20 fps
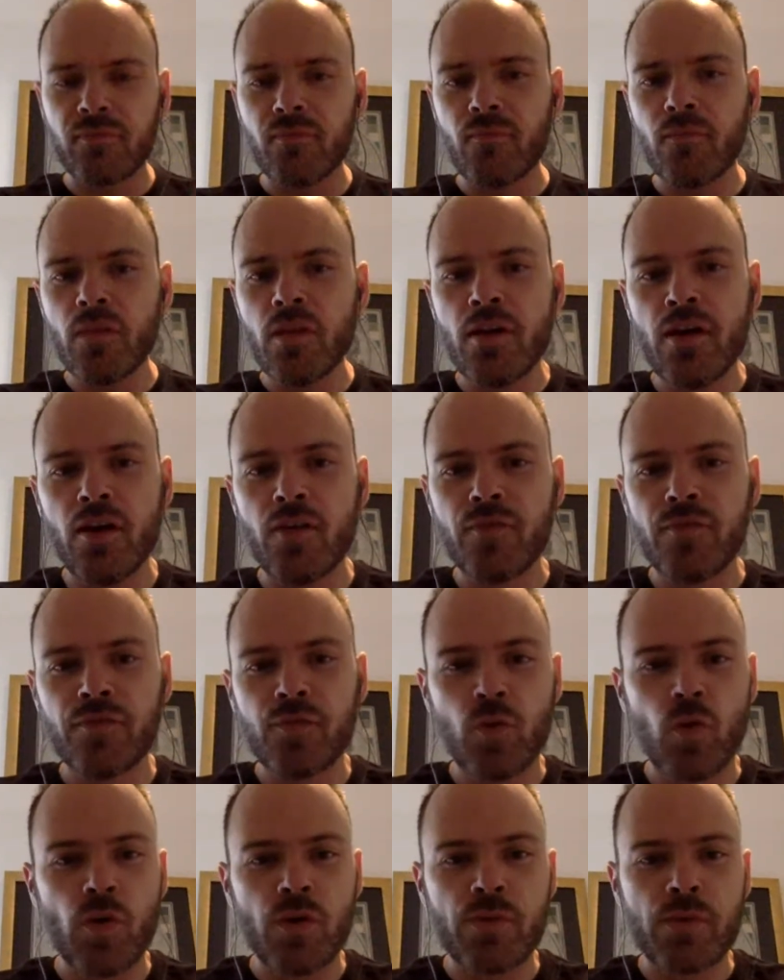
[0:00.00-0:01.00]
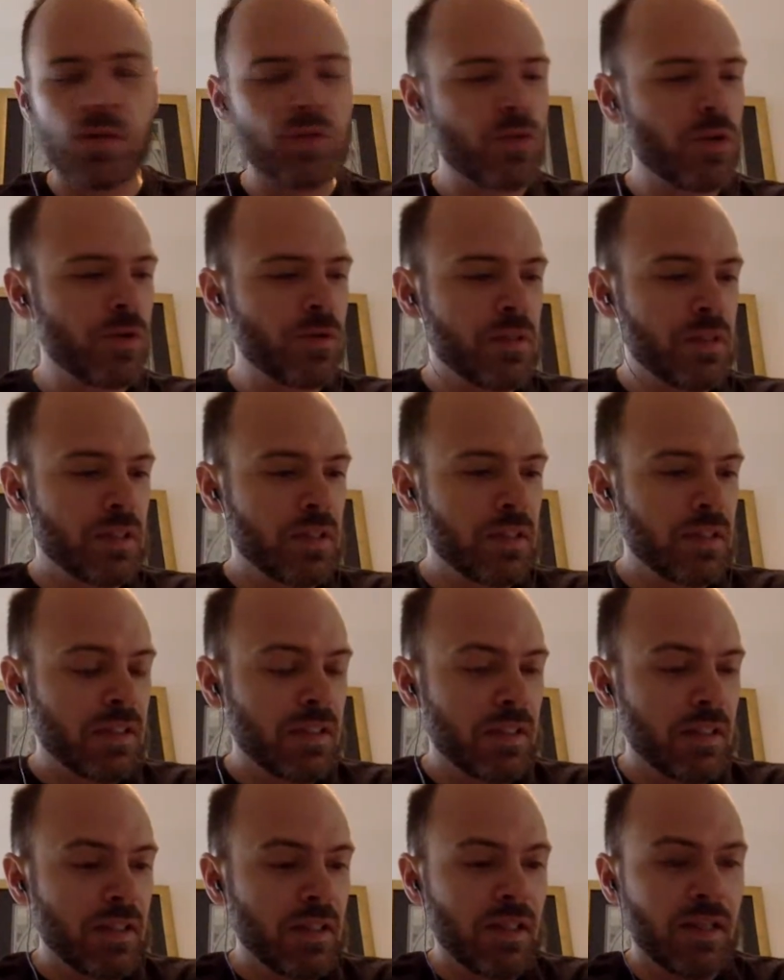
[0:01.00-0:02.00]
of CoinMetro.
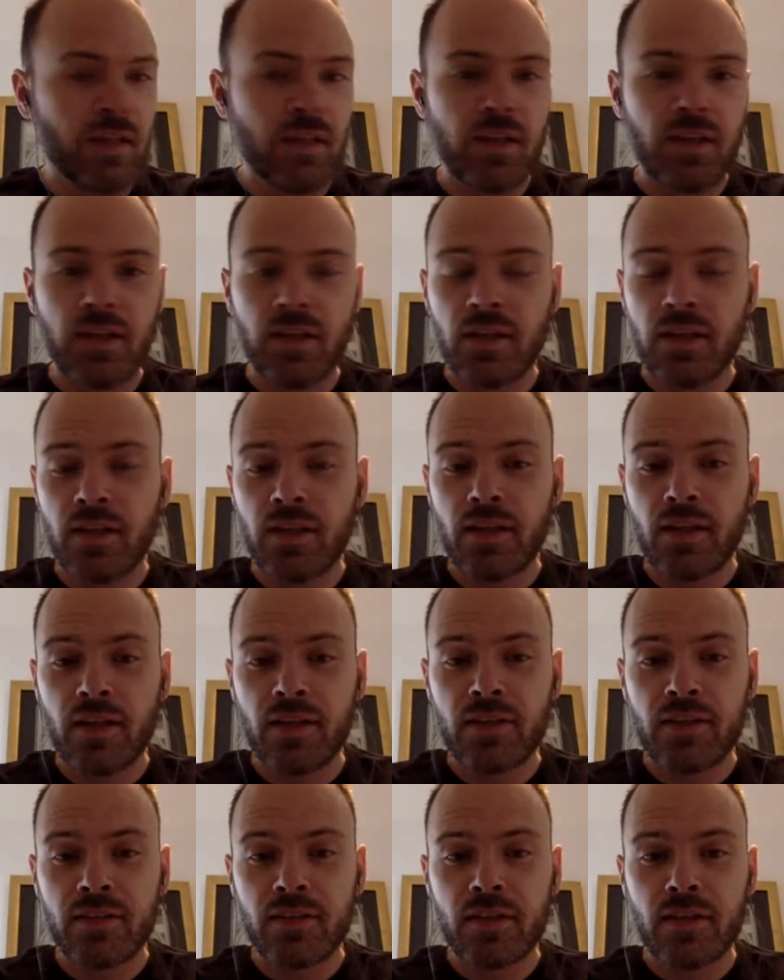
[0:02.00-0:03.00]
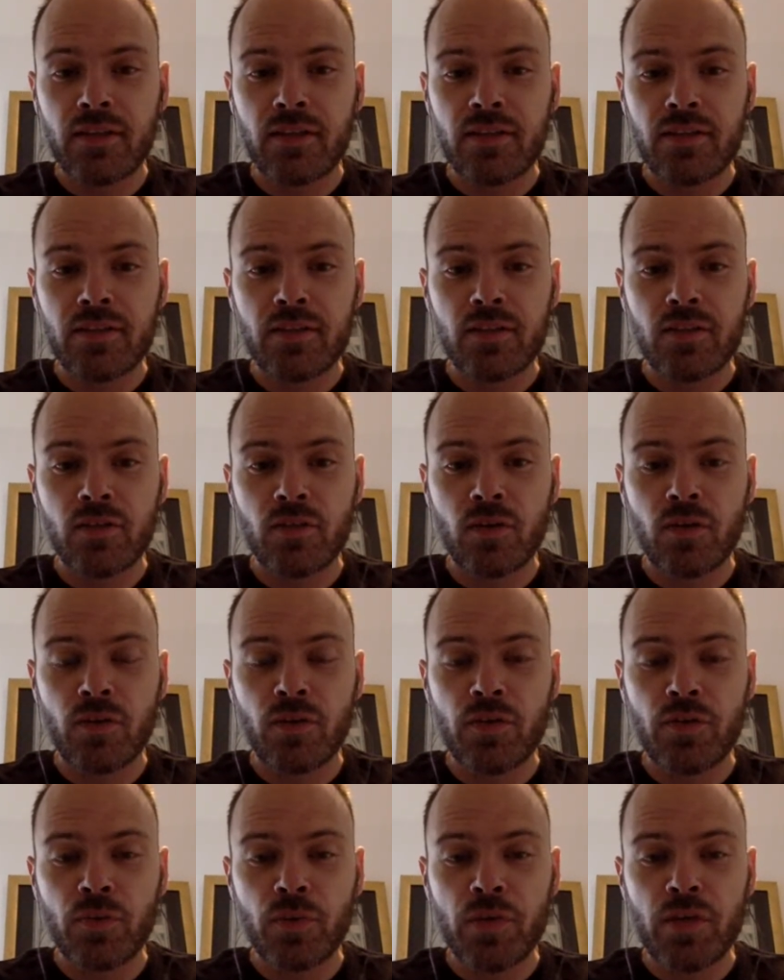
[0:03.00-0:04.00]
And this is called
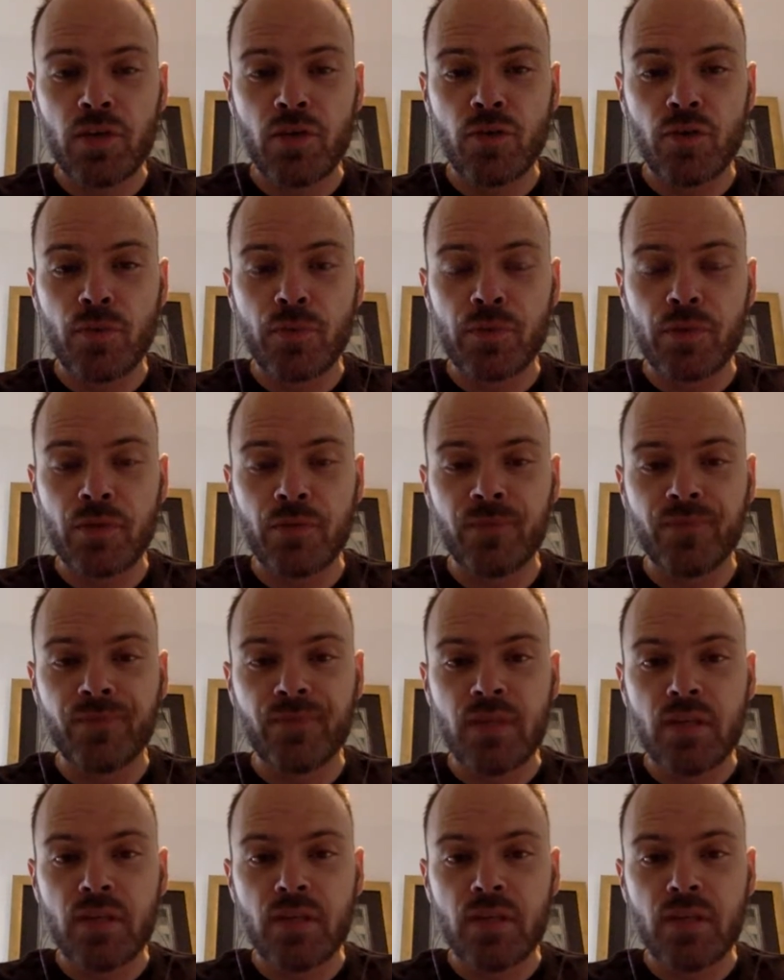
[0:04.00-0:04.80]
This Week in Crypto.